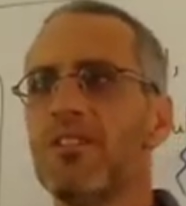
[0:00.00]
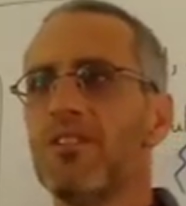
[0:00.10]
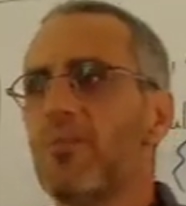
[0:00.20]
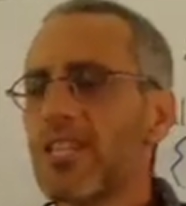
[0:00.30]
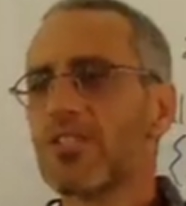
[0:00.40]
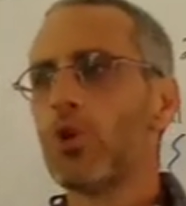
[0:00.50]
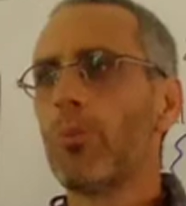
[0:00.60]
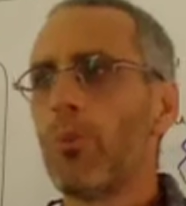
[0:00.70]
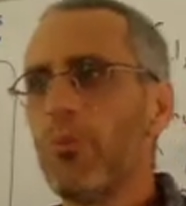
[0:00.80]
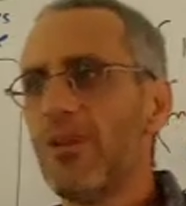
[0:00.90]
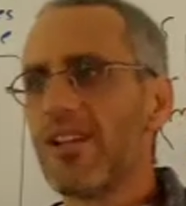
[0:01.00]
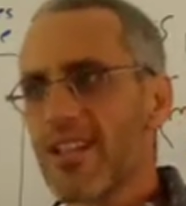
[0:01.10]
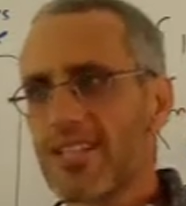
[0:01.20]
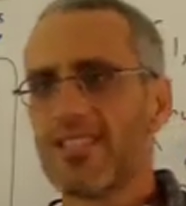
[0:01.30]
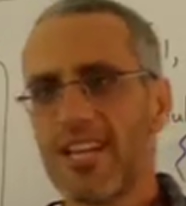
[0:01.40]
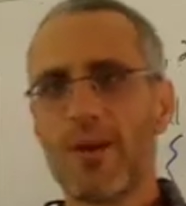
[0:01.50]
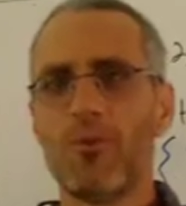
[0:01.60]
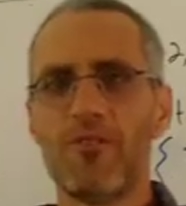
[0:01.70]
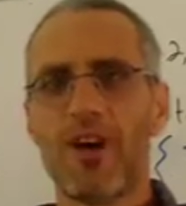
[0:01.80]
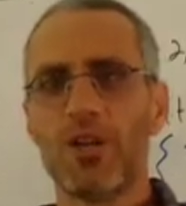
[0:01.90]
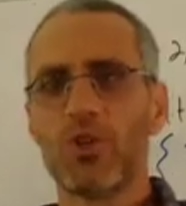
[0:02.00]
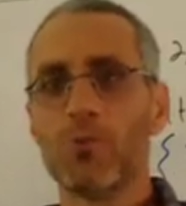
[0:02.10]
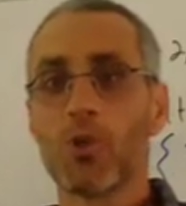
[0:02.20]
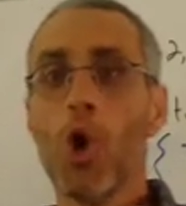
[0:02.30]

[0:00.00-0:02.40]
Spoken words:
but that's not probability, that's the number of outcomes.